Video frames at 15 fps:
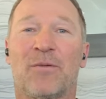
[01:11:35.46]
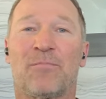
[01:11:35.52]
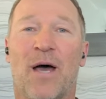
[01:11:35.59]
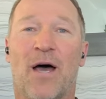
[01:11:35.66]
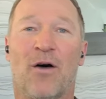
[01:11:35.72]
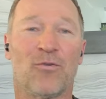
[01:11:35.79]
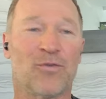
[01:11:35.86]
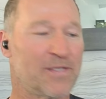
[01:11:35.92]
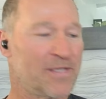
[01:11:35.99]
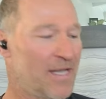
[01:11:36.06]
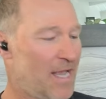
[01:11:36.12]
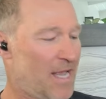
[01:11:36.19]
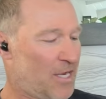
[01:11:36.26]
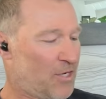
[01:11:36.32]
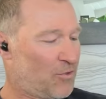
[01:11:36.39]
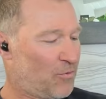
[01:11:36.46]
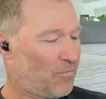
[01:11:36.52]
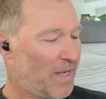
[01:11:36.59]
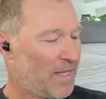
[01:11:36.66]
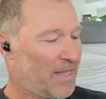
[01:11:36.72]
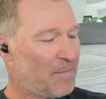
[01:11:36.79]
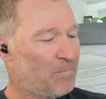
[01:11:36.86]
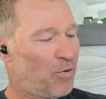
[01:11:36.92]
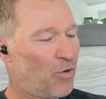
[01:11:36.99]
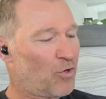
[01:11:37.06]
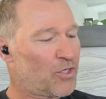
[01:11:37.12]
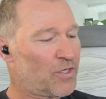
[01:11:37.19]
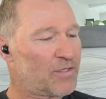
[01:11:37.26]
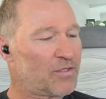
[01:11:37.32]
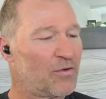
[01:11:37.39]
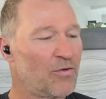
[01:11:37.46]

300 pounds. Dude, when